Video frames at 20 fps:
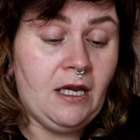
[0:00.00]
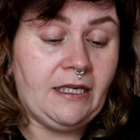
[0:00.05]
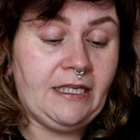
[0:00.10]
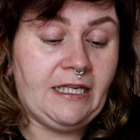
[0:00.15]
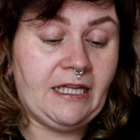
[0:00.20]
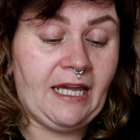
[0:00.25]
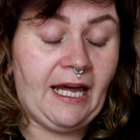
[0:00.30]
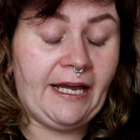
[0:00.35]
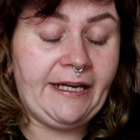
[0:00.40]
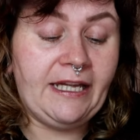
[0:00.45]

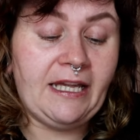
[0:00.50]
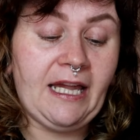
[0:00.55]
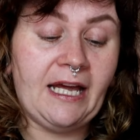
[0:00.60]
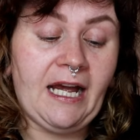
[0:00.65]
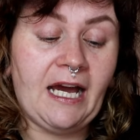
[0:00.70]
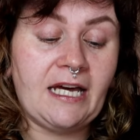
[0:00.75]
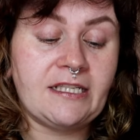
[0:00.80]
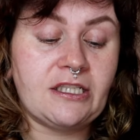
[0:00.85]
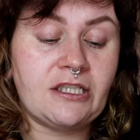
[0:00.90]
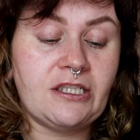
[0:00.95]
Ylang
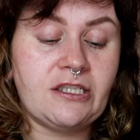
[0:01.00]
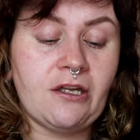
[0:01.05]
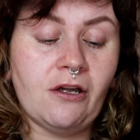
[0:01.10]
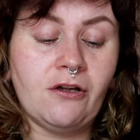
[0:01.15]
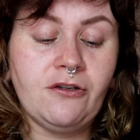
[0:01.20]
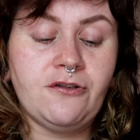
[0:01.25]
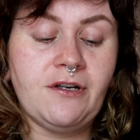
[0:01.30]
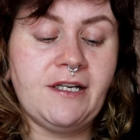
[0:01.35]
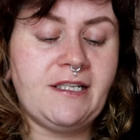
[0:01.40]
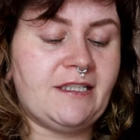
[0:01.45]
ylang has a
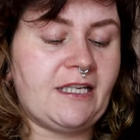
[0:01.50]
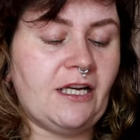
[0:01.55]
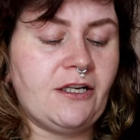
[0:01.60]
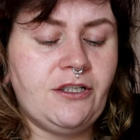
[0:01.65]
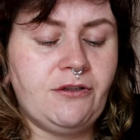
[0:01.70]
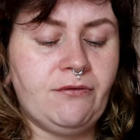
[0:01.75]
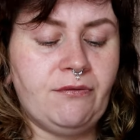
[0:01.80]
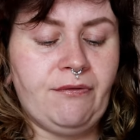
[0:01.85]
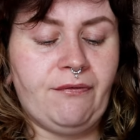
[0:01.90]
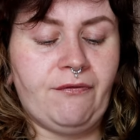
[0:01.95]
sultry
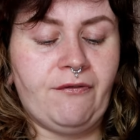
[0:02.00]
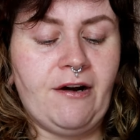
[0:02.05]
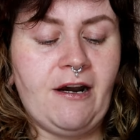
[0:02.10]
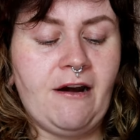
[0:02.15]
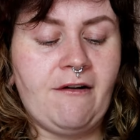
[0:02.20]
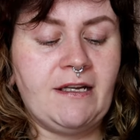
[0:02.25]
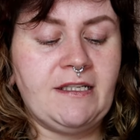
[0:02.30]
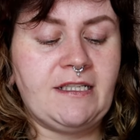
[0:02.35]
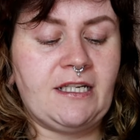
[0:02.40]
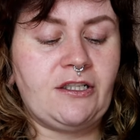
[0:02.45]
sensual
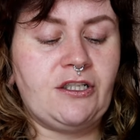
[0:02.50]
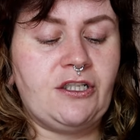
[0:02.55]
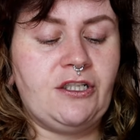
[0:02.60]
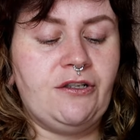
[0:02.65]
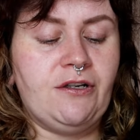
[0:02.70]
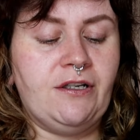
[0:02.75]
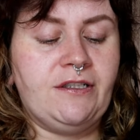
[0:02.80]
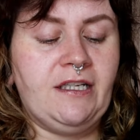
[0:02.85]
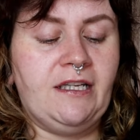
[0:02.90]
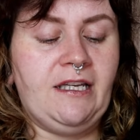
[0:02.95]
fragrance that's
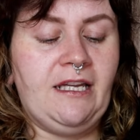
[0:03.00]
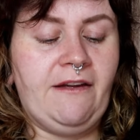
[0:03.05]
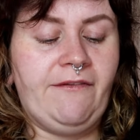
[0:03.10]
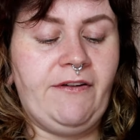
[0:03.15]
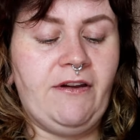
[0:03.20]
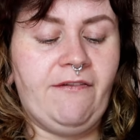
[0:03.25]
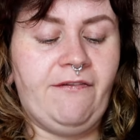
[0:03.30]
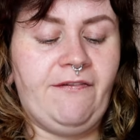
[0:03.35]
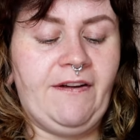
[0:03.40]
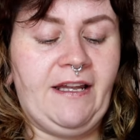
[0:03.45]
sure to
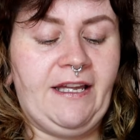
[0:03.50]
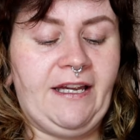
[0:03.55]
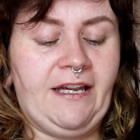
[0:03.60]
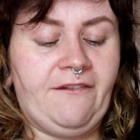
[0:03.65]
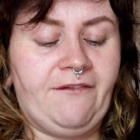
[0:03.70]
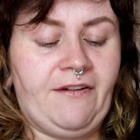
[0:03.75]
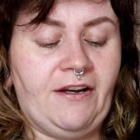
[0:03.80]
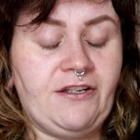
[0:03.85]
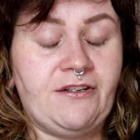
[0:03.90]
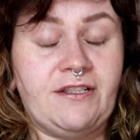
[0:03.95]
leave you feeling
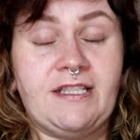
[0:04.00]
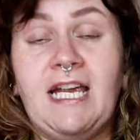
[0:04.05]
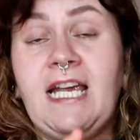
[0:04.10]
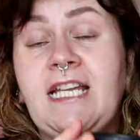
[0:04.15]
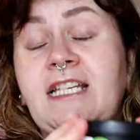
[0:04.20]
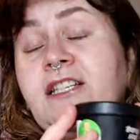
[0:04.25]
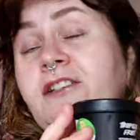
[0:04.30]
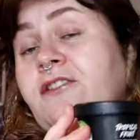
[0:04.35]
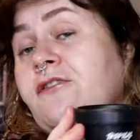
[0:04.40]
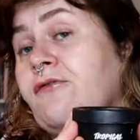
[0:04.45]
adventurous.
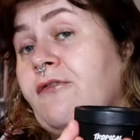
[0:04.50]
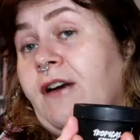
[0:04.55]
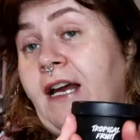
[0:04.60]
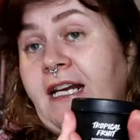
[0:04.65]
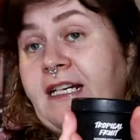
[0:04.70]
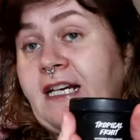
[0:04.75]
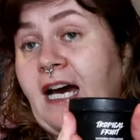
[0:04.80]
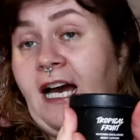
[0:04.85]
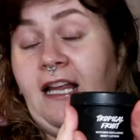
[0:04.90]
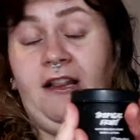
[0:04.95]
It's
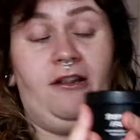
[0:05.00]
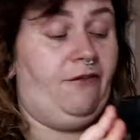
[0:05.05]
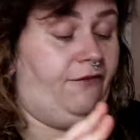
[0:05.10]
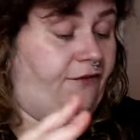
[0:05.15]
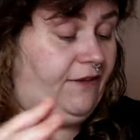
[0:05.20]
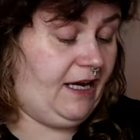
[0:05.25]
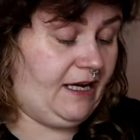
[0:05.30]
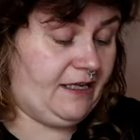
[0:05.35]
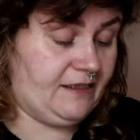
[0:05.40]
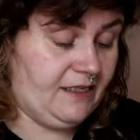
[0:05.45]
great. I
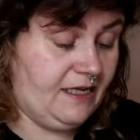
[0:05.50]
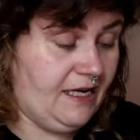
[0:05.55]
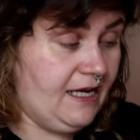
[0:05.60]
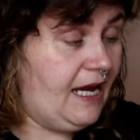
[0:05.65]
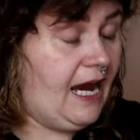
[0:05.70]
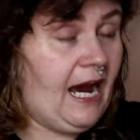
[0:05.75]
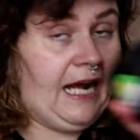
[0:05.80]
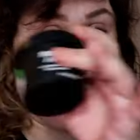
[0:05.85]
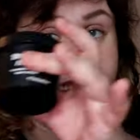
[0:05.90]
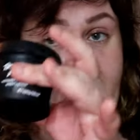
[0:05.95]
love that.
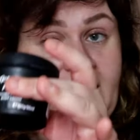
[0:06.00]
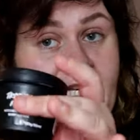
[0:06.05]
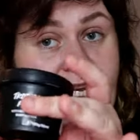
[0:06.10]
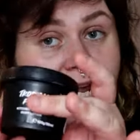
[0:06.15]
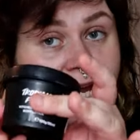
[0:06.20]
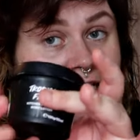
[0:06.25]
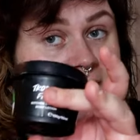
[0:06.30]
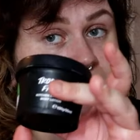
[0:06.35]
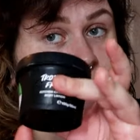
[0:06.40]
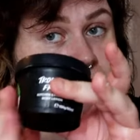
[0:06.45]
And it's a
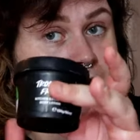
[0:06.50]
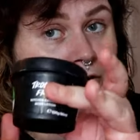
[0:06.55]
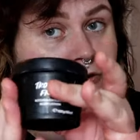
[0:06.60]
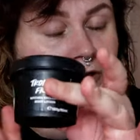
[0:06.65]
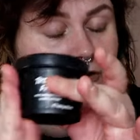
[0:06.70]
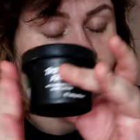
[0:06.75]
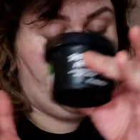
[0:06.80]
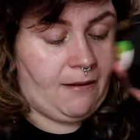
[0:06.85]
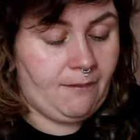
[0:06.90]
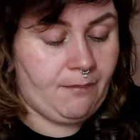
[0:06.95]
nice
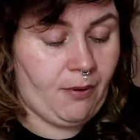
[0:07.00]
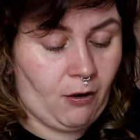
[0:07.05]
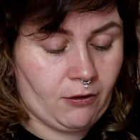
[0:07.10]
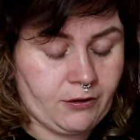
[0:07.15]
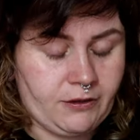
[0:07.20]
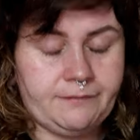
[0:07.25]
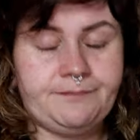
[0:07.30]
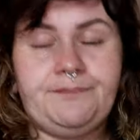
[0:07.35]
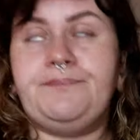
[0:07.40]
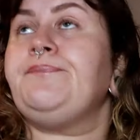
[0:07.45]
100 gram
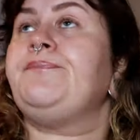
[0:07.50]
pot.